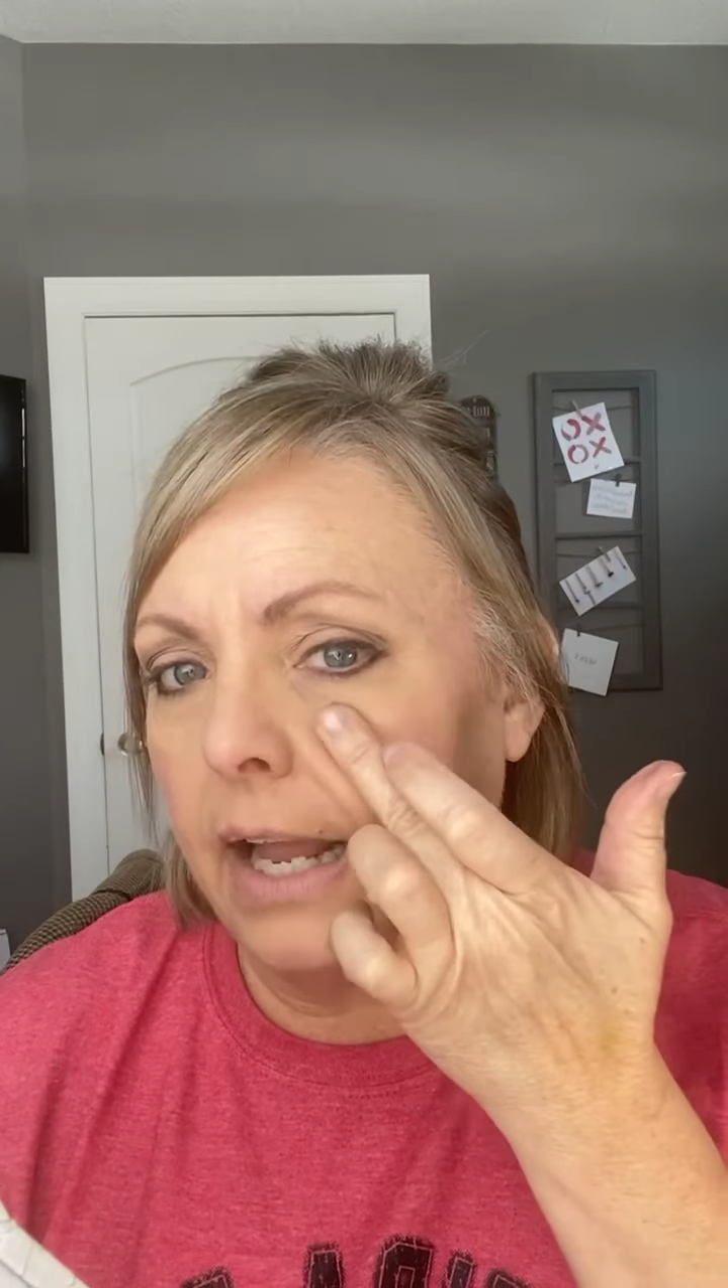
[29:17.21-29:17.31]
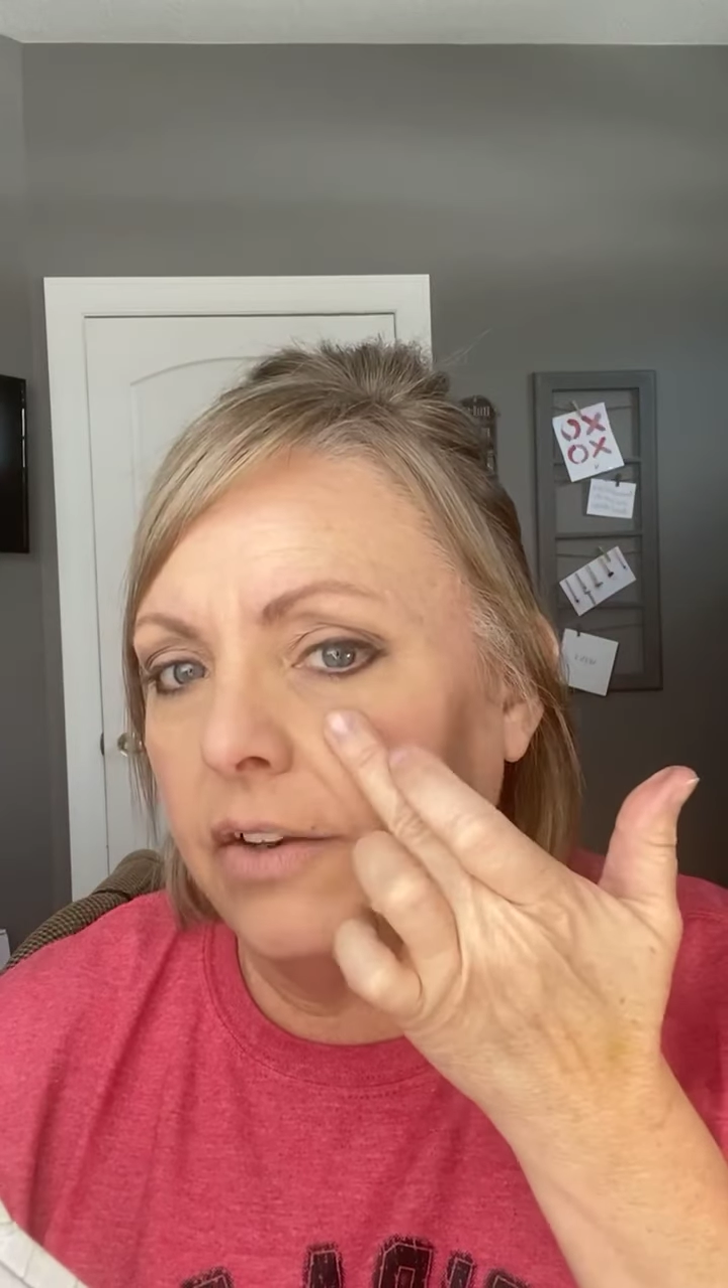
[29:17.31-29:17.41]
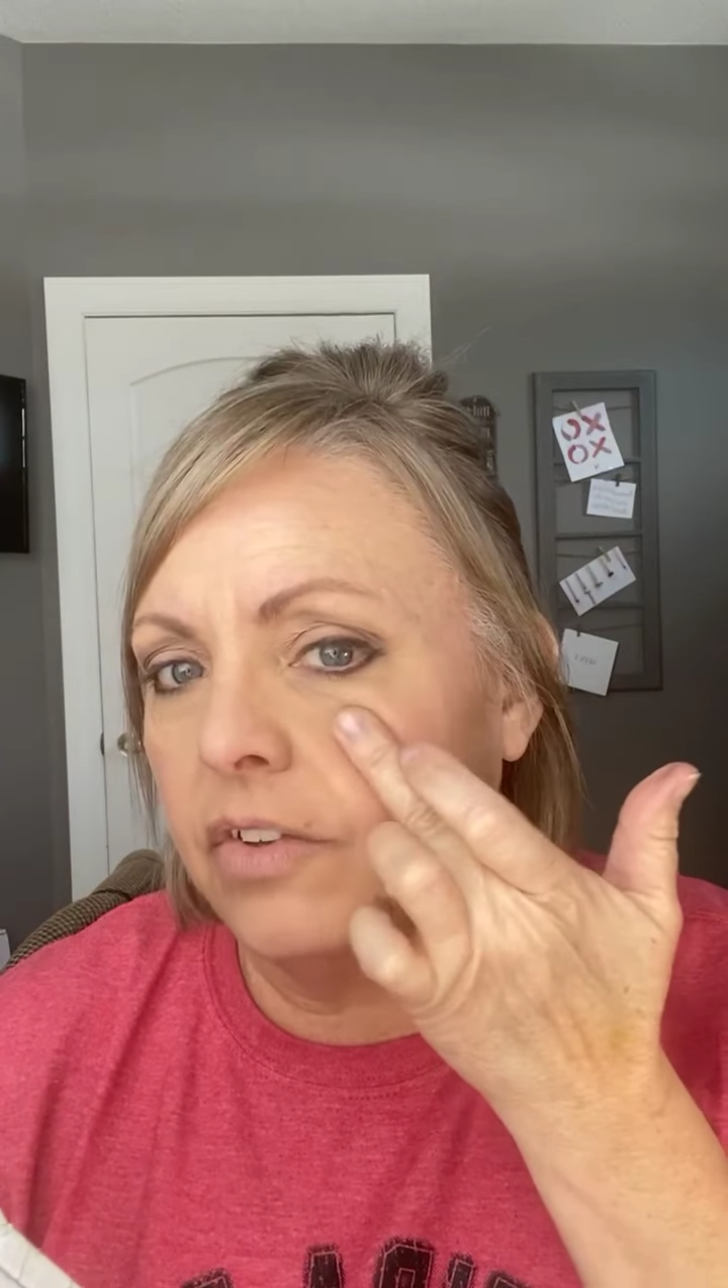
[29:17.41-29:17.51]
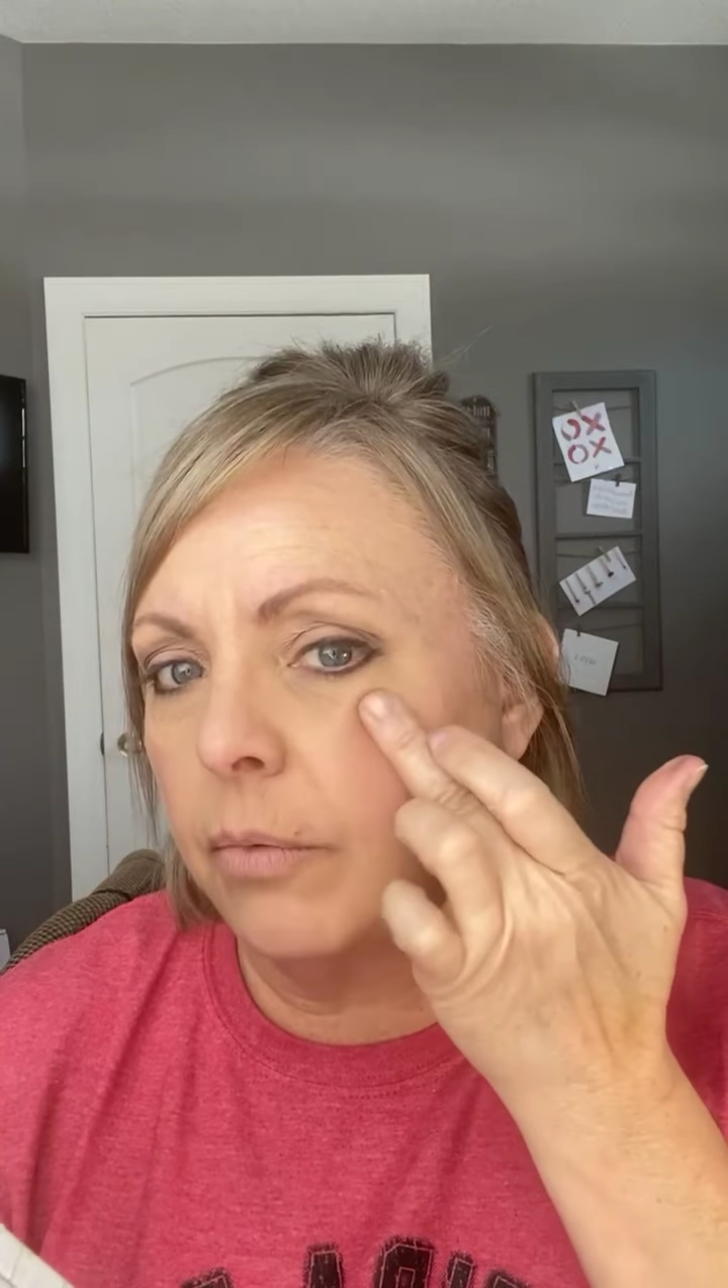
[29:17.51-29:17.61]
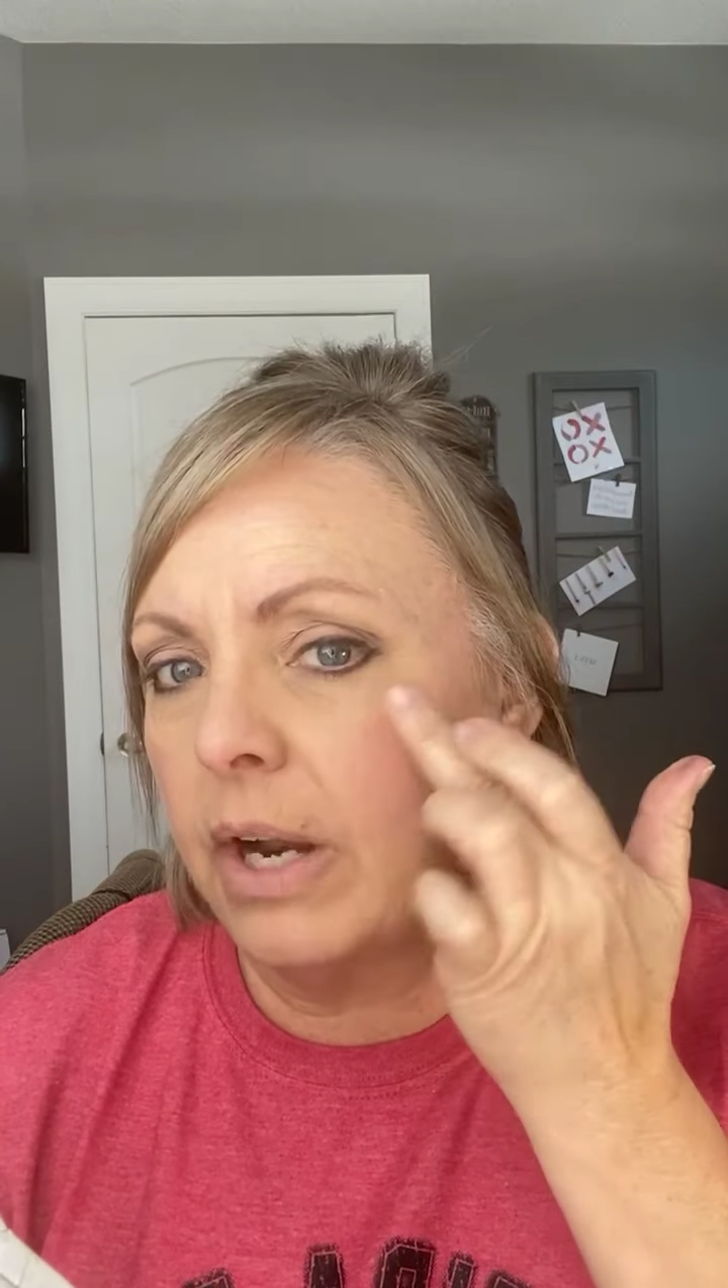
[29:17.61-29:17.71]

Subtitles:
lines and